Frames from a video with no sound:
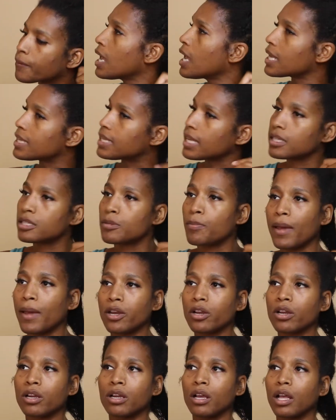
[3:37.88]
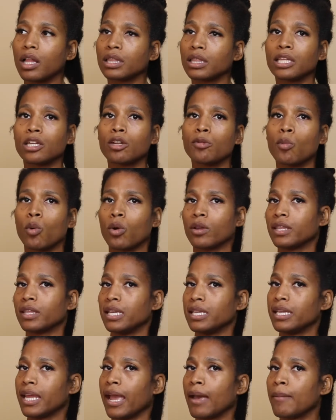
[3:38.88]
It does better a little more
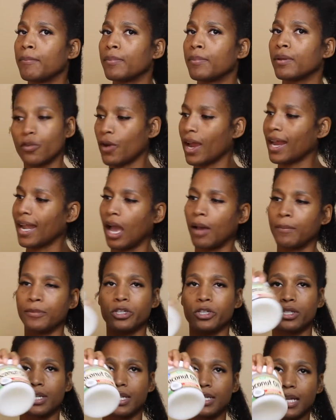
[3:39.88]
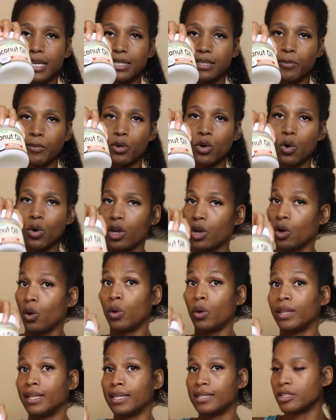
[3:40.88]
than damp. Right now I'm just gonna take some coconut
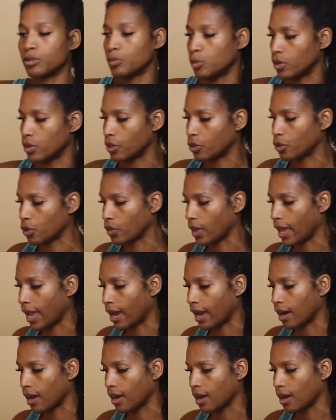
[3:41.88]
oil and smooth it through the hair.